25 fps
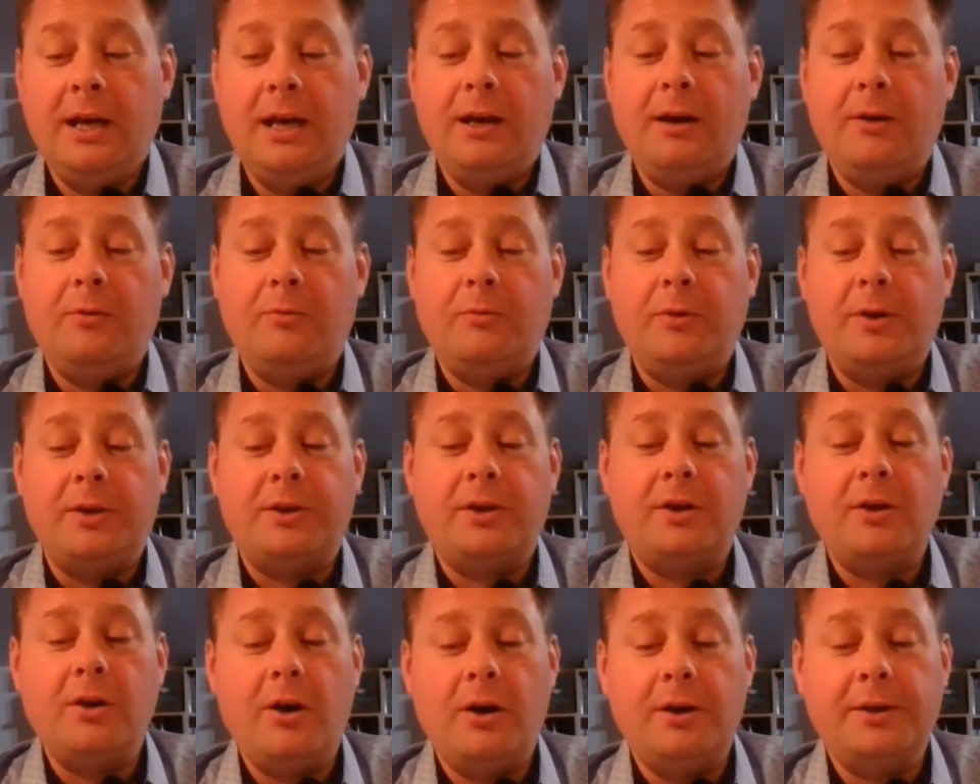
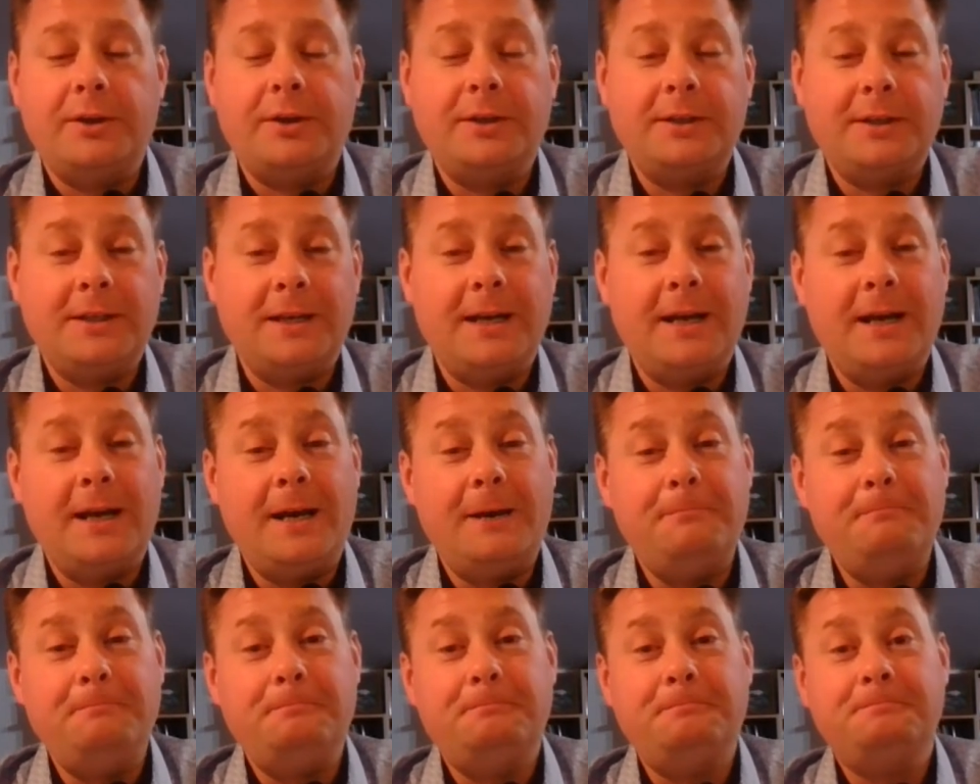with God
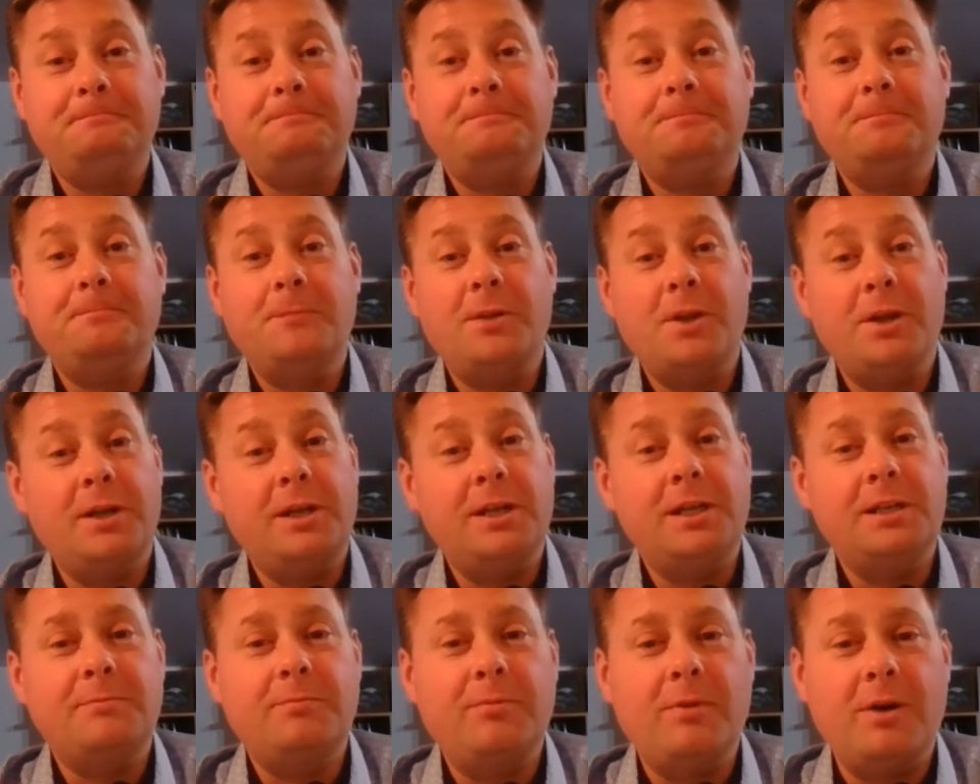than
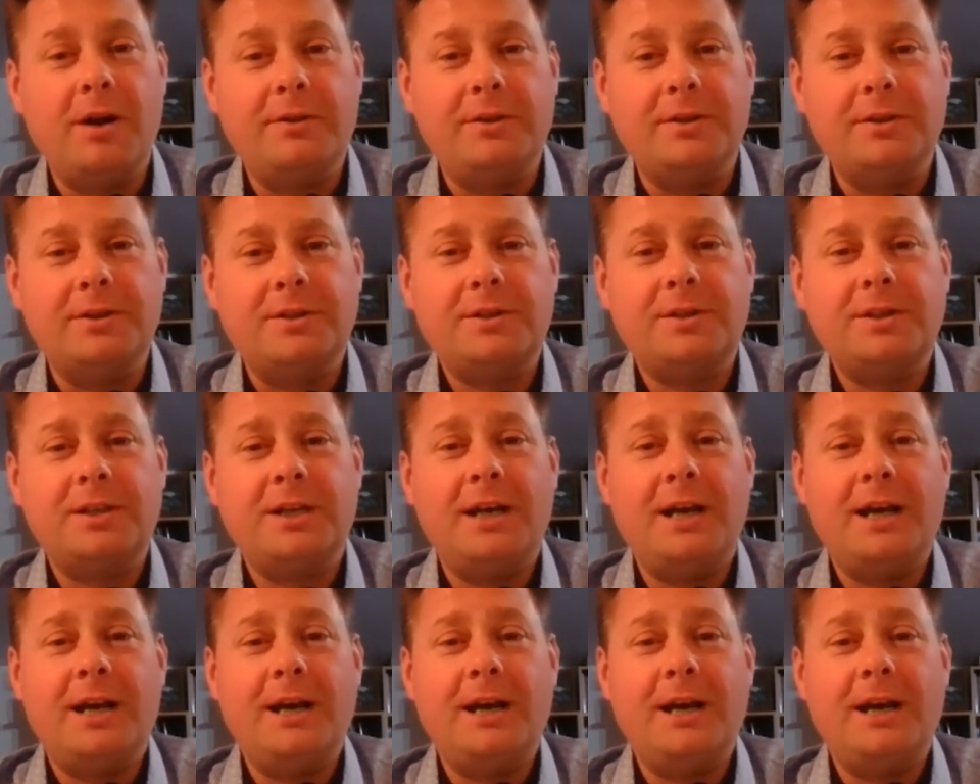his brothers.